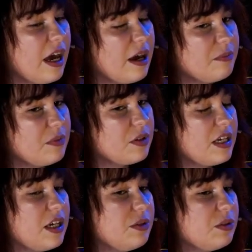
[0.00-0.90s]
you
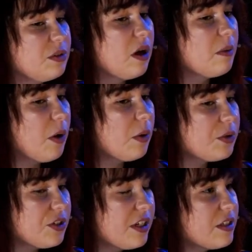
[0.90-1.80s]
say you do a lot of
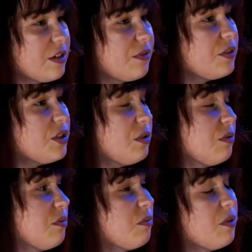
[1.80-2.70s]
poetry and stuff. Do
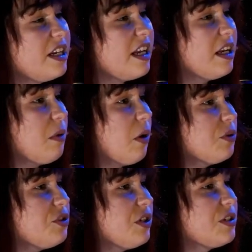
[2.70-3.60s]
you read any
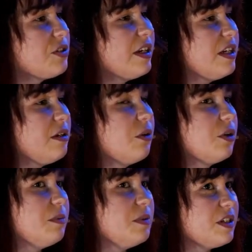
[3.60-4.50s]
poetry? Is there any
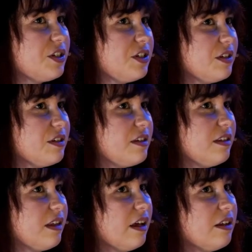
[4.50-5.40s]
other musicians
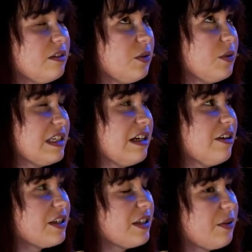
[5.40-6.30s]
whose
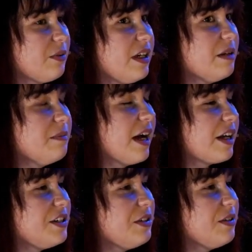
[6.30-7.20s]
lyrics like really
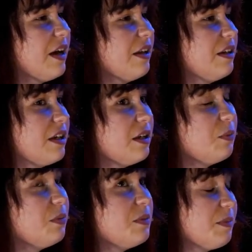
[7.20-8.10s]
impact you and like,
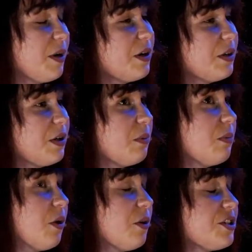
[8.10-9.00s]
inspire your
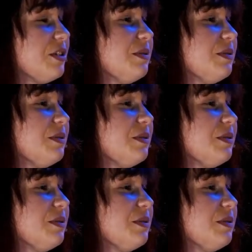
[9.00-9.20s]
original work?